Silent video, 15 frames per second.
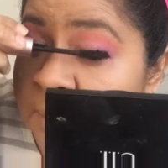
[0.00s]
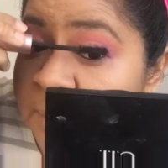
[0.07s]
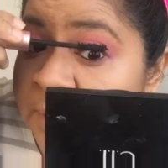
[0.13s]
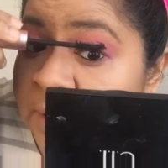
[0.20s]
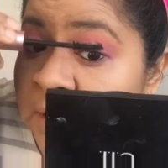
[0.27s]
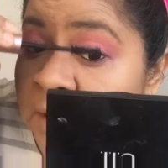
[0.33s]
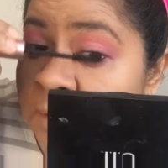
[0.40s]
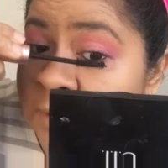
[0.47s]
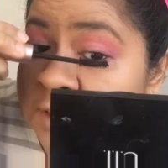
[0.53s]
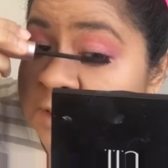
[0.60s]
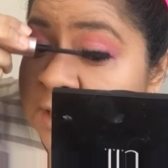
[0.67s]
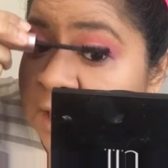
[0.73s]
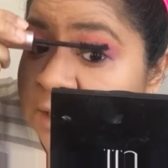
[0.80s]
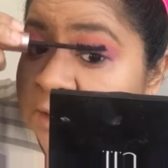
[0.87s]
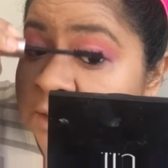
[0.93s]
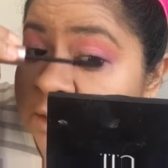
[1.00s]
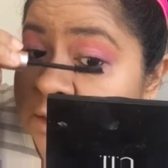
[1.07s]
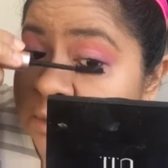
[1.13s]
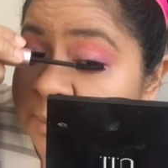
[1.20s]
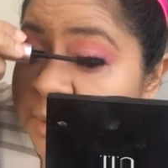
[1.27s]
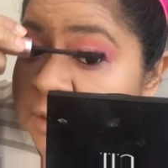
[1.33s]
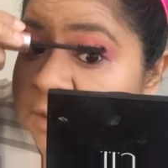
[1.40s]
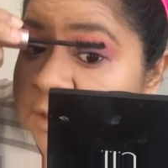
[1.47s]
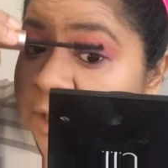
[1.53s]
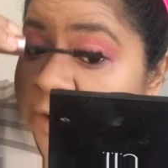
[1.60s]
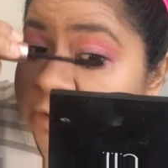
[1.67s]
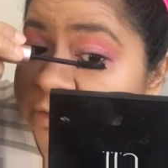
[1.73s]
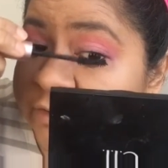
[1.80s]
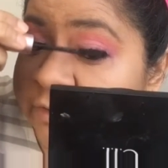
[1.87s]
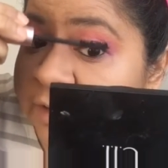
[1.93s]
But I always get little
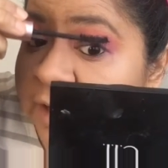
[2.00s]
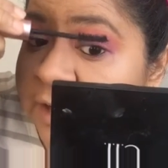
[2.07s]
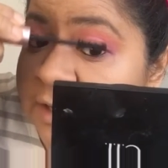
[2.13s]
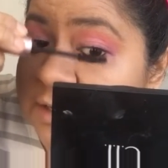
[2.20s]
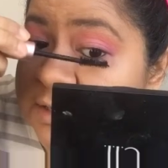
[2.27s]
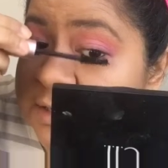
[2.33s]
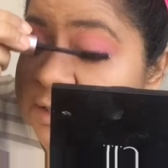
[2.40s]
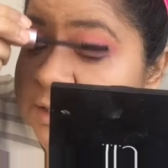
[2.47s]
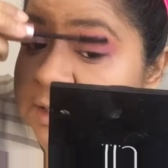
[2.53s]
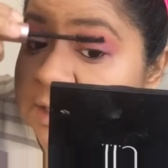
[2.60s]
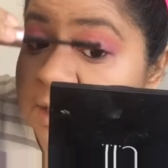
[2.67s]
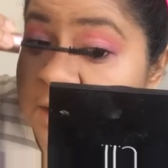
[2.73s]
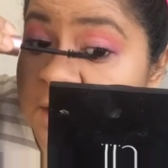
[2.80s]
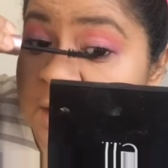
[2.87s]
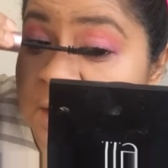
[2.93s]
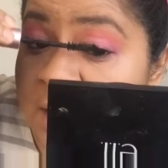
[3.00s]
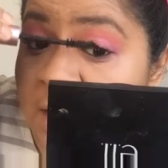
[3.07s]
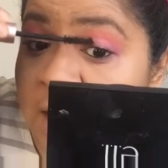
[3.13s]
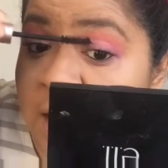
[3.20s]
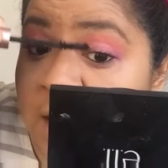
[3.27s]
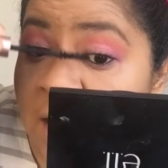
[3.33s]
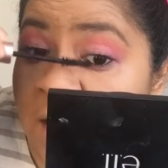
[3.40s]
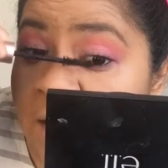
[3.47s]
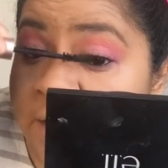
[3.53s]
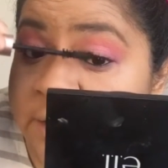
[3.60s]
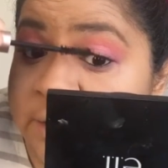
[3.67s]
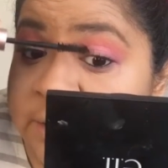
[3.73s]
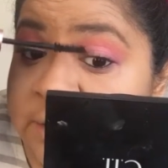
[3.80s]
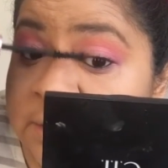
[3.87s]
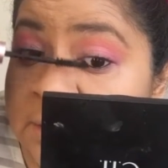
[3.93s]
mascara flecks on
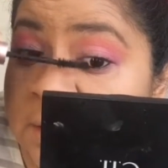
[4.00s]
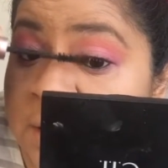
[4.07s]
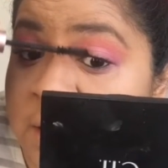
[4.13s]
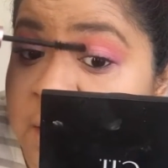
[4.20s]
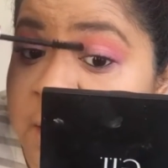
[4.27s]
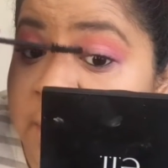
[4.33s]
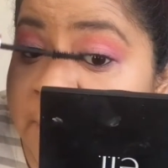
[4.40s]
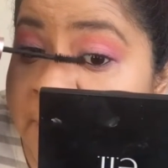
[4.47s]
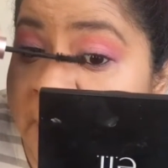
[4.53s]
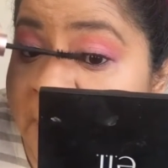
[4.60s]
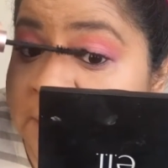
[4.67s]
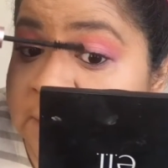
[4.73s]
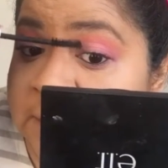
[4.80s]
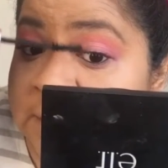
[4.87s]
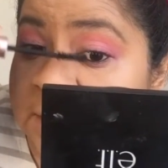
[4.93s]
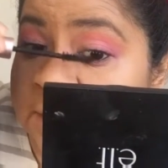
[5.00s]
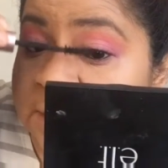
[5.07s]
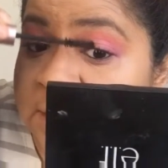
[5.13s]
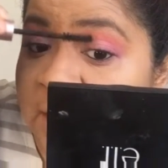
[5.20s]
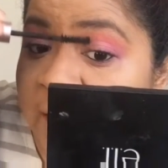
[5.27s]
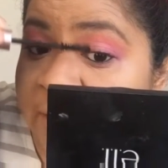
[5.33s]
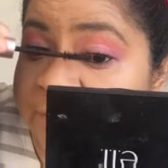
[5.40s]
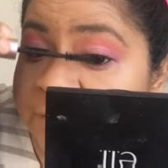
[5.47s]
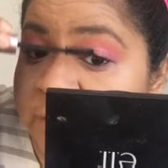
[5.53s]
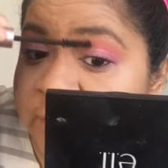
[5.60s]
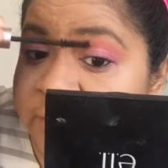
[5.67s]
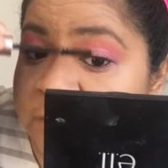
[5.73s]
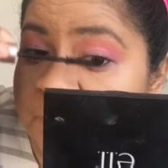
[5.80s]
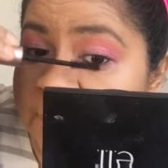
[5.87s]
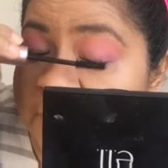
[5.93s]
my lid after
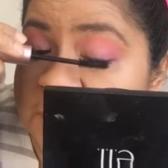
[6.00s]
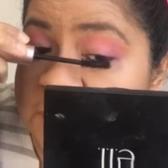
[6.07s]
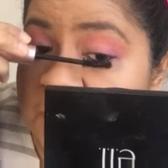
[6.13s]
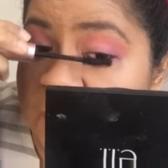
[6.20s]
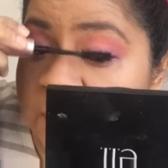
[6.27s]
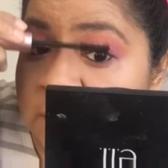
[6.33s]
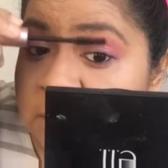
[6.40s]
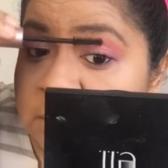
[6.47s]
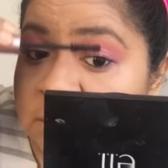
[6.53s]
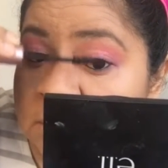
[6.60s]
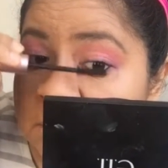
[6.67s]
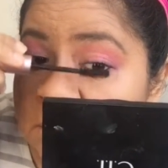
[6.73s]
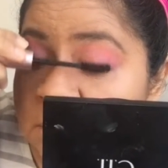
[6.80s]
I've done my shadow.